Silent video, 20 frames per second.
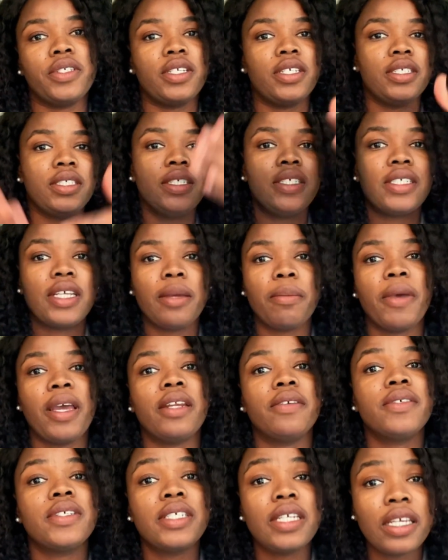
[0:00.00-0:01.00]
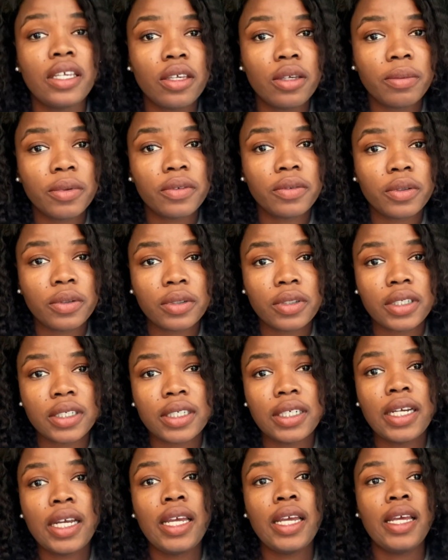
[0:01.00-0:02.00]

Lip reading: At least they might have seen you before.